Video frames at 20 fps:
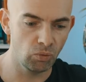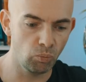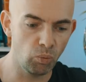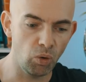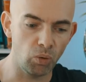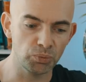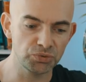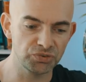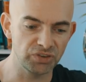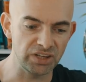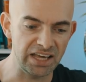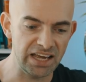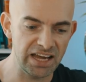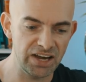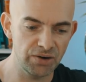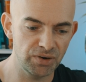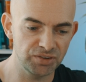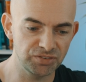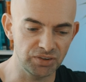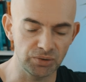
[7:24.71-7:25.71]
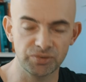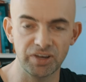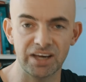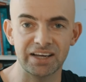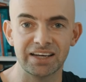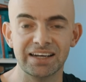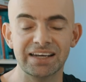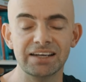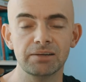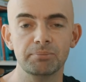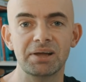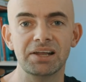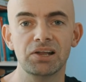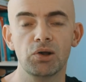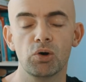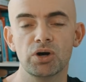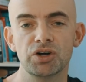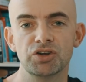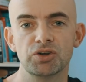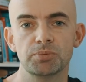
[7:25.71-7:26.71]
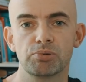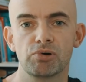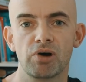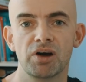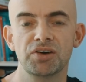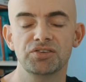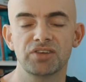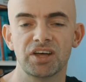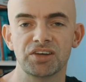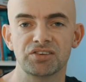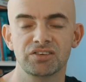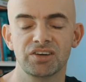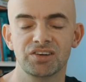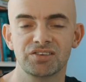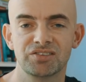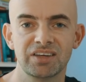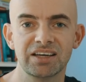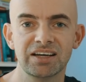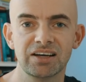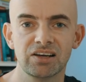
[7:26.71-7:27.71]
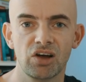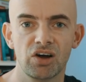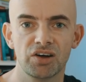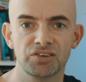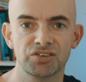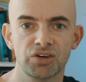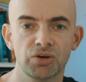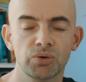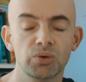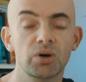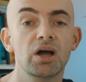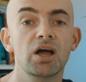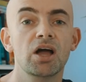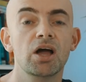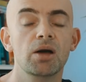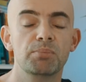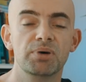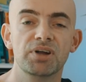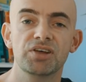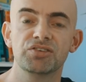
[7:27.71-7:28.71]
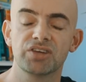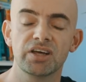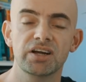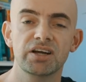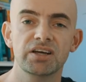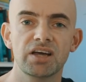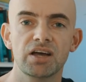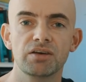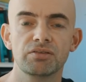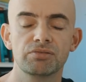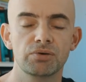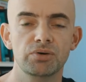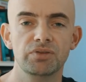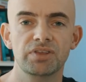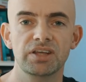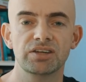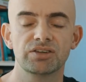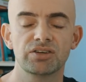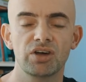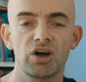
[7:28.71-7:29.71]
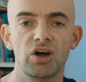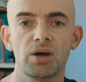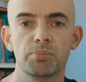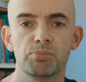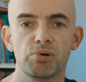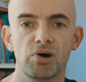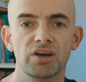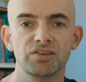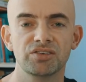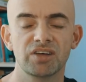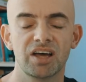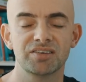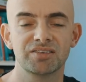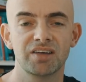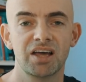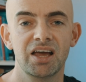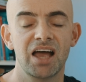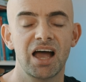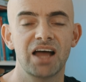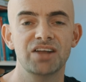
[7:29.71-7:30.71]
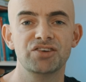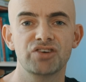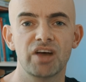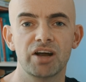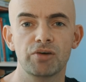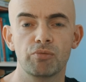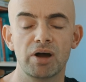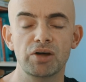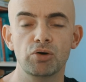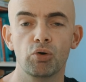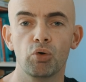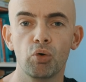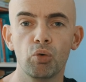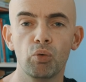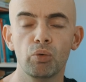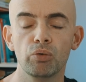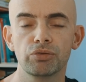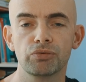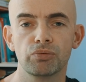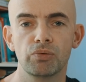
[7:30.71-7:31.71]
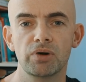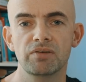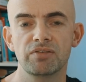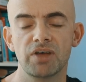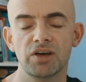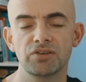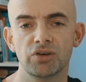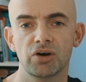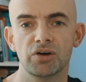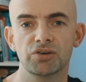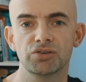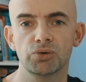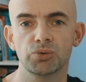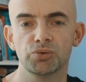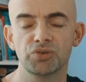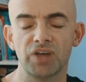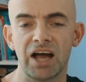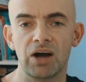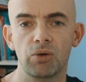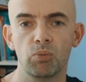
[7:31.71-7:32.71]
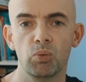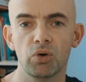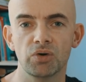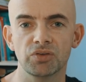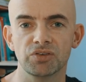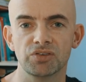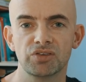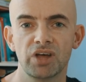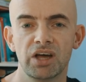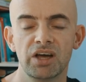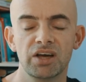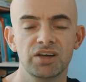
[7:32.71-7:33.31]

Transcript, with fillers: What we'll see here is it'll take a little bit longer to process than a single article, but it's going to go through the entire process and generate all three of those articles at once.